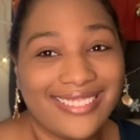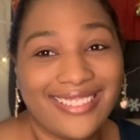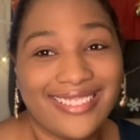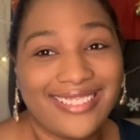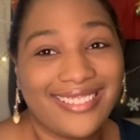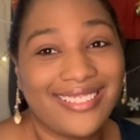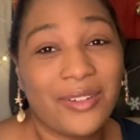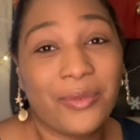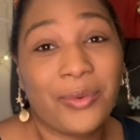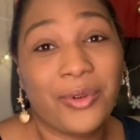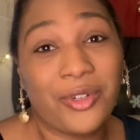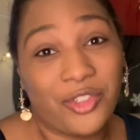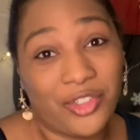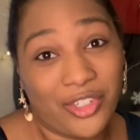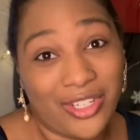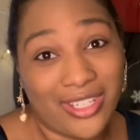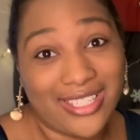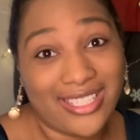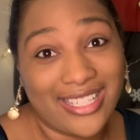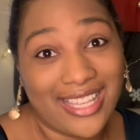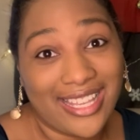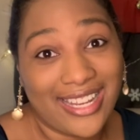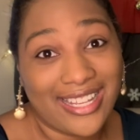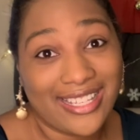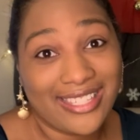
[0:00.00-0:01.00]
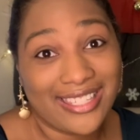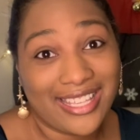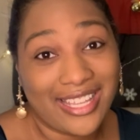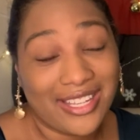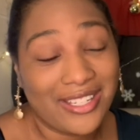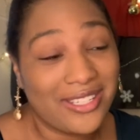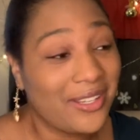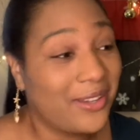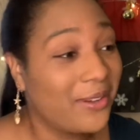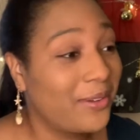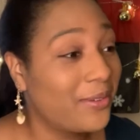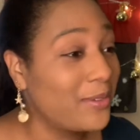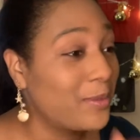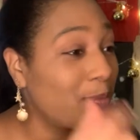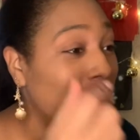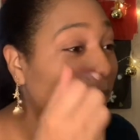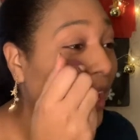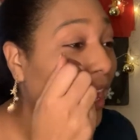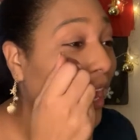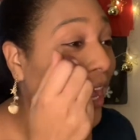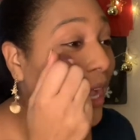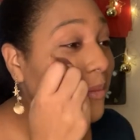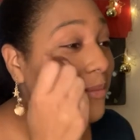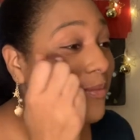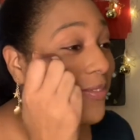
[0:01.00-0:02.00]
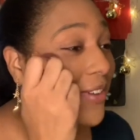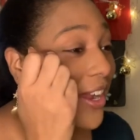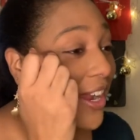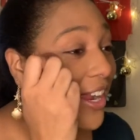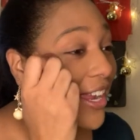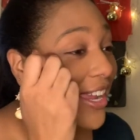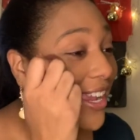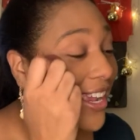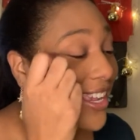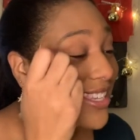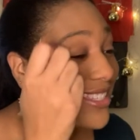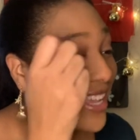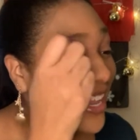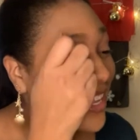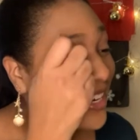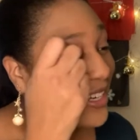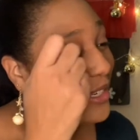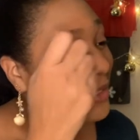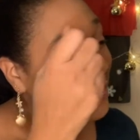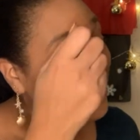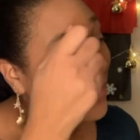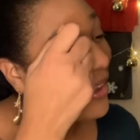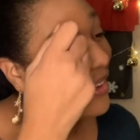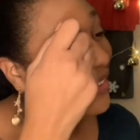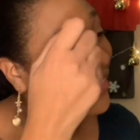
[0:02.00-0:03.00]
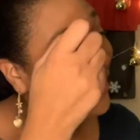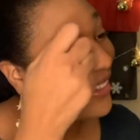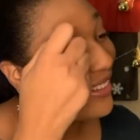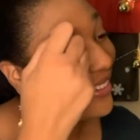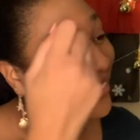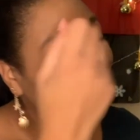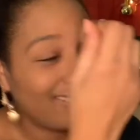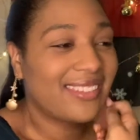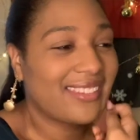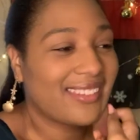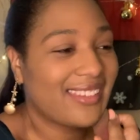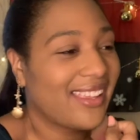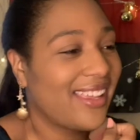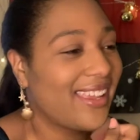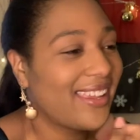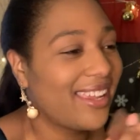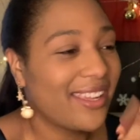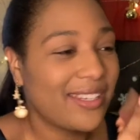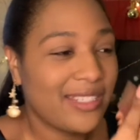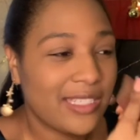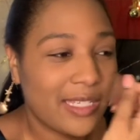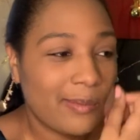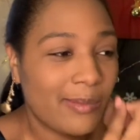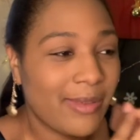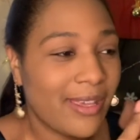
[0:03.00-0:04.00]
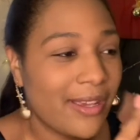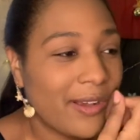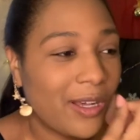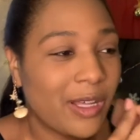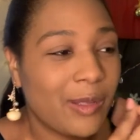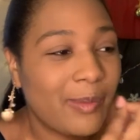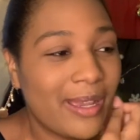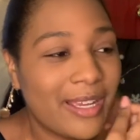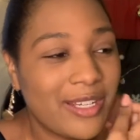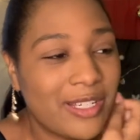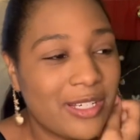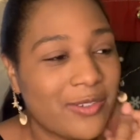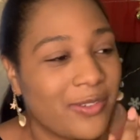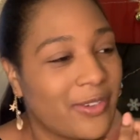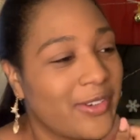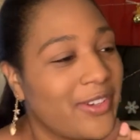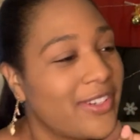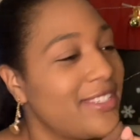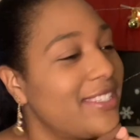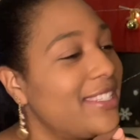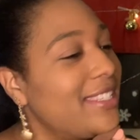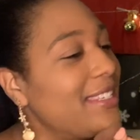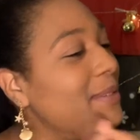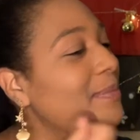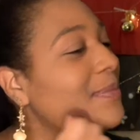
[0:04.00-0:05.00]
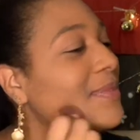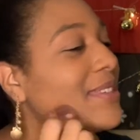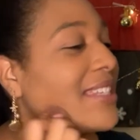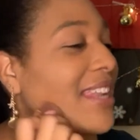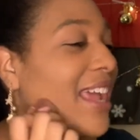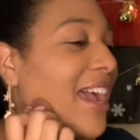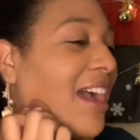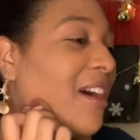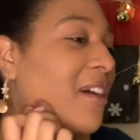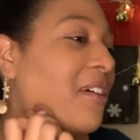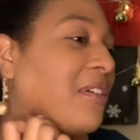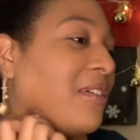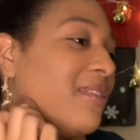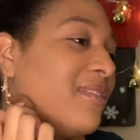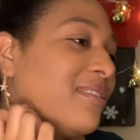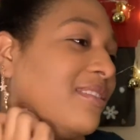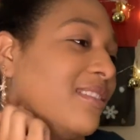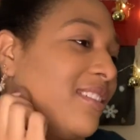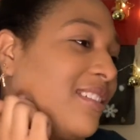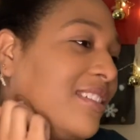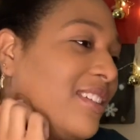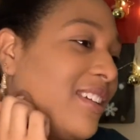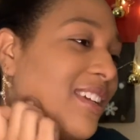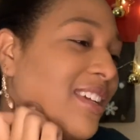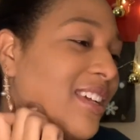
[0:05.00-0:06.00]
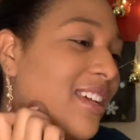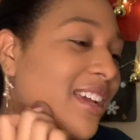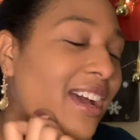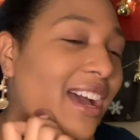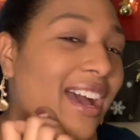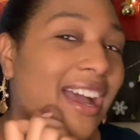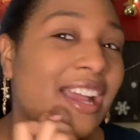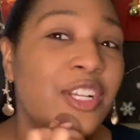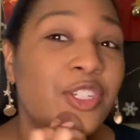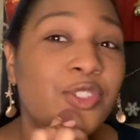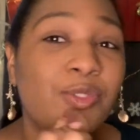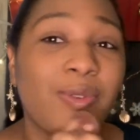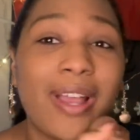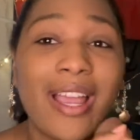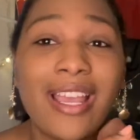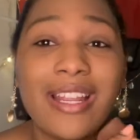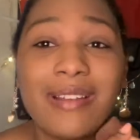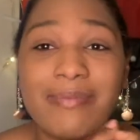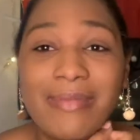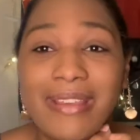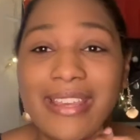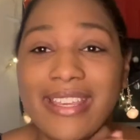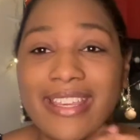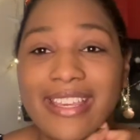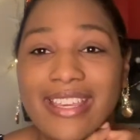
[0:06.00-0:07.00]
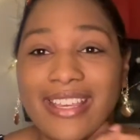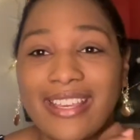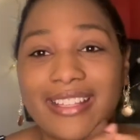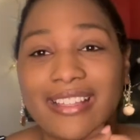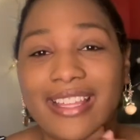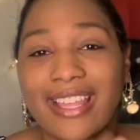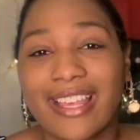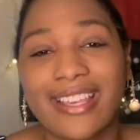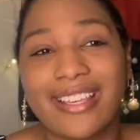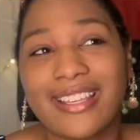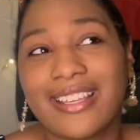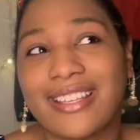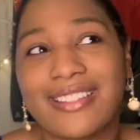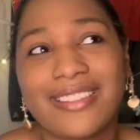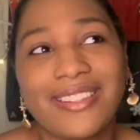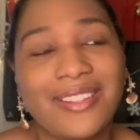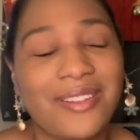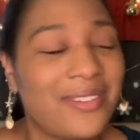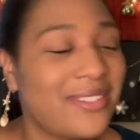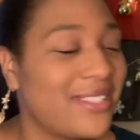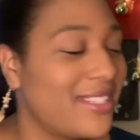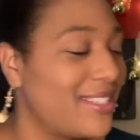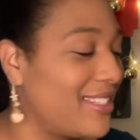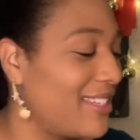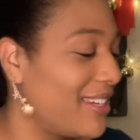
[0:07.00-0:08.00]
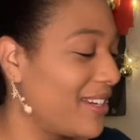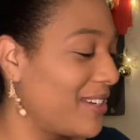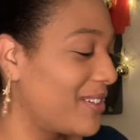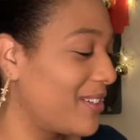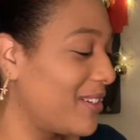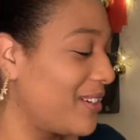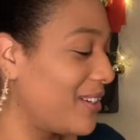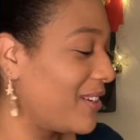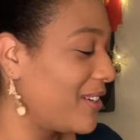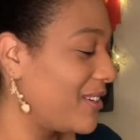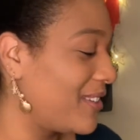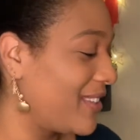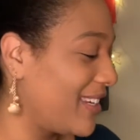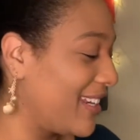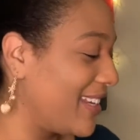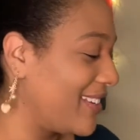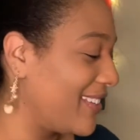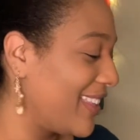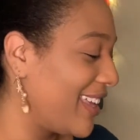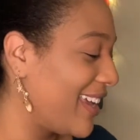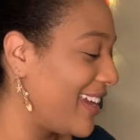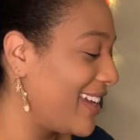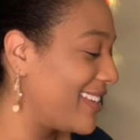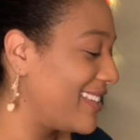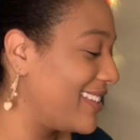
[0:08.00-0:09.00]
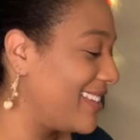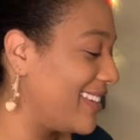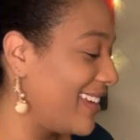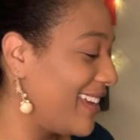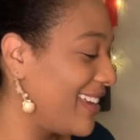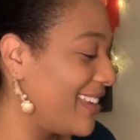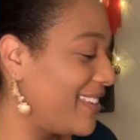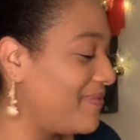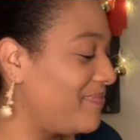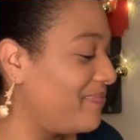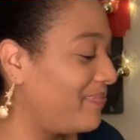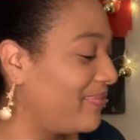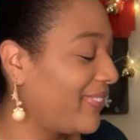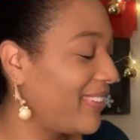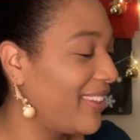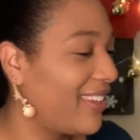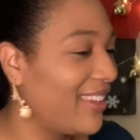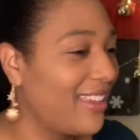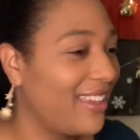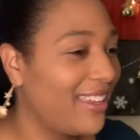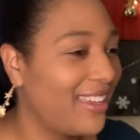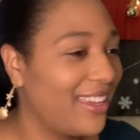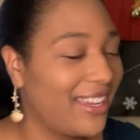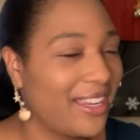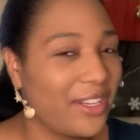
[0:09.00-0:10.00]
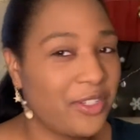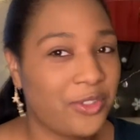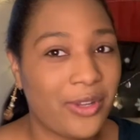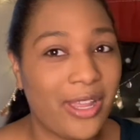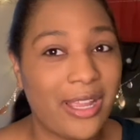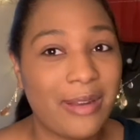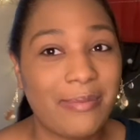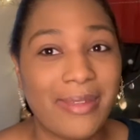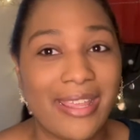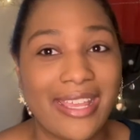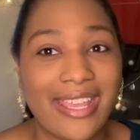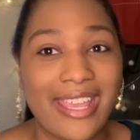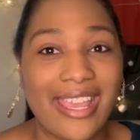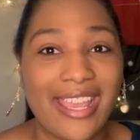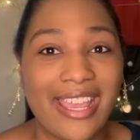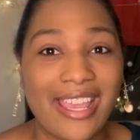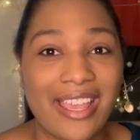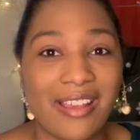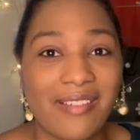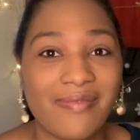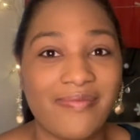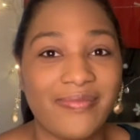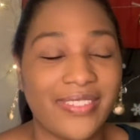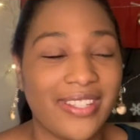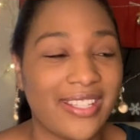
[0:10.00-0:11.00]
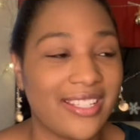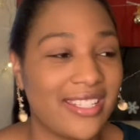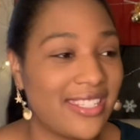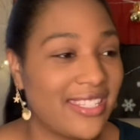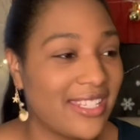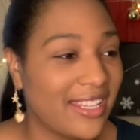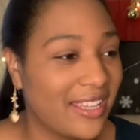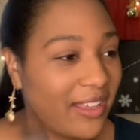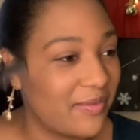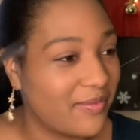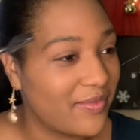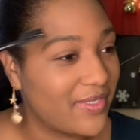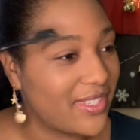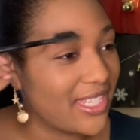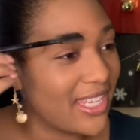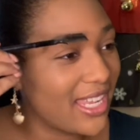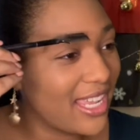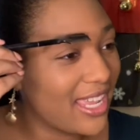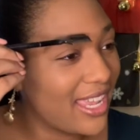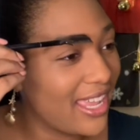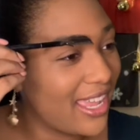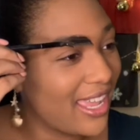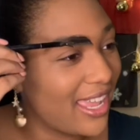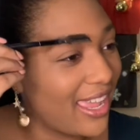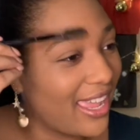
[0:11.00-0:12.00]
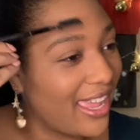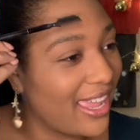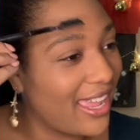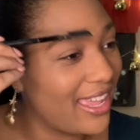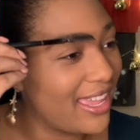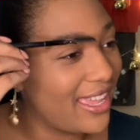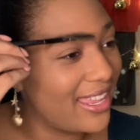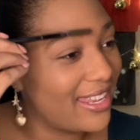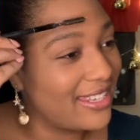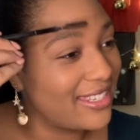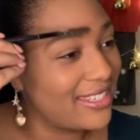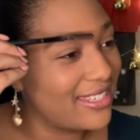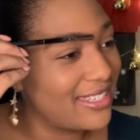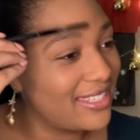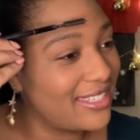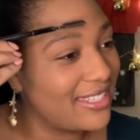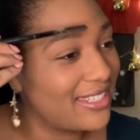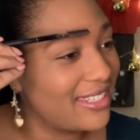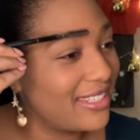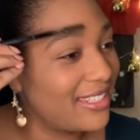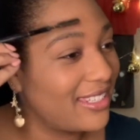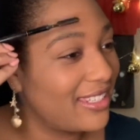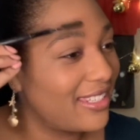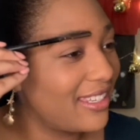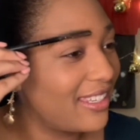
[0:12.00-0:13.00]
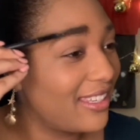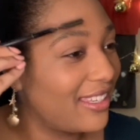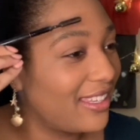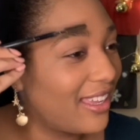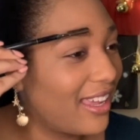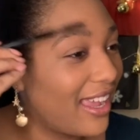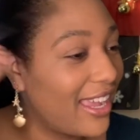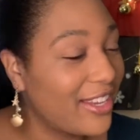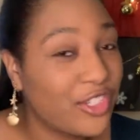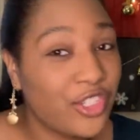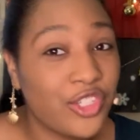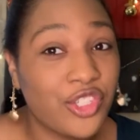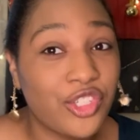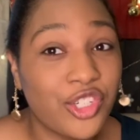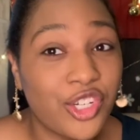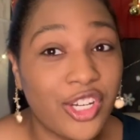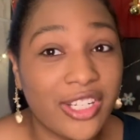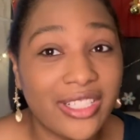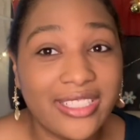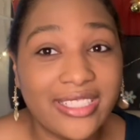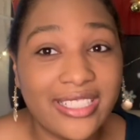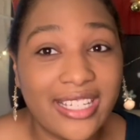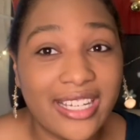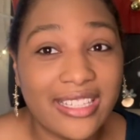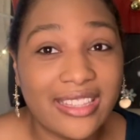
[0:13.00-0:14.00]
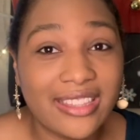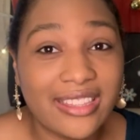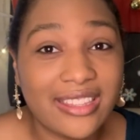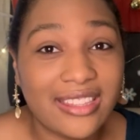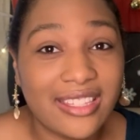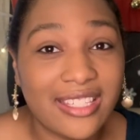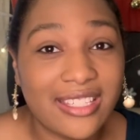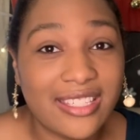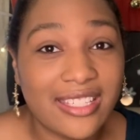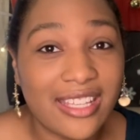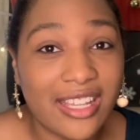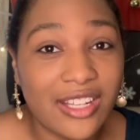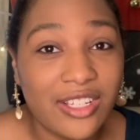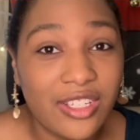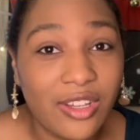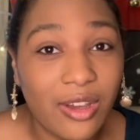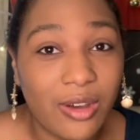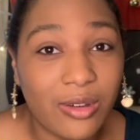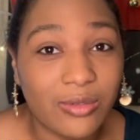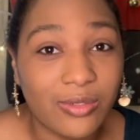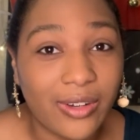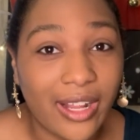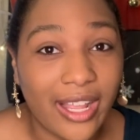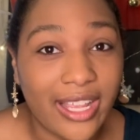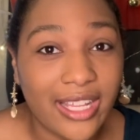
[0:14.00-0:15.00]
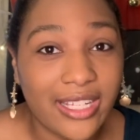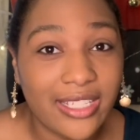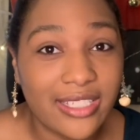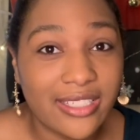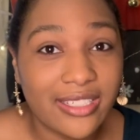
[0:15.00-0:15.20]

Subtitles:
we're just getting skin tones, but I'm very excited about it. I get to make all my diverse Sims now. I tried making like, there was a TikToker that I liked, and I tried making him in Sims, and I just couldn't get the skin tone right.